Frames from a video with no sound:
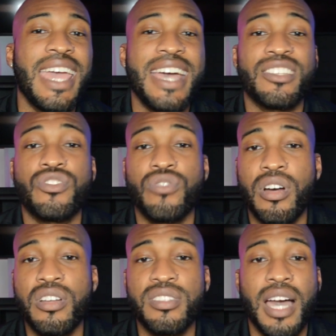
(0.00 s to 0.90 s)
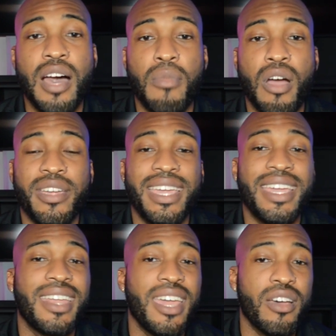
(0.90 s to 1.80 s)
has a strong job market in
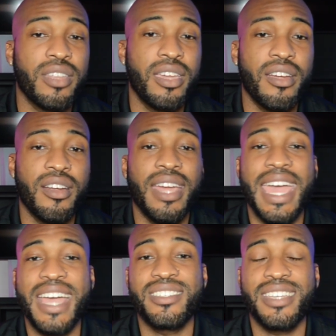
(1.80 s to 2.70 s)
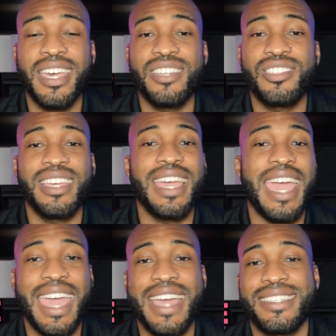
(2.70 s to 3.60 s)
healthcare, education,
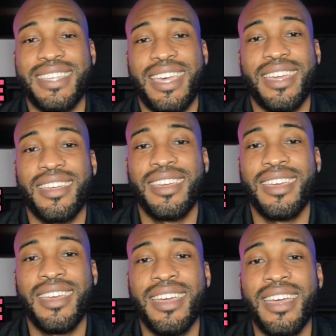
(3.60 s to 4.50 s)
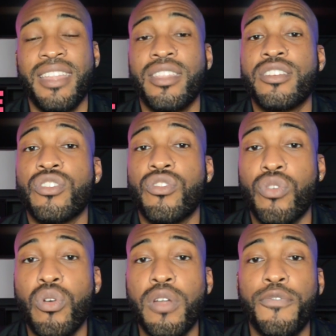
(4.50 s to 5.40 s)
and tech. There's a
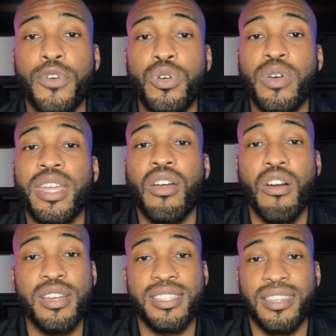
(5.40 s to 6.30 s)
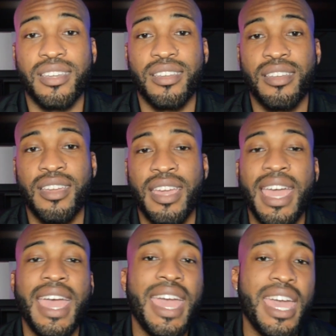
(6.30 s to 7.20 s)
growing food and art scene,
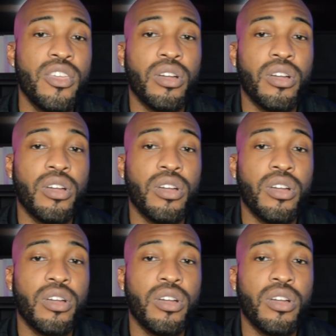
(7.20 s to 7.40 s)
and you're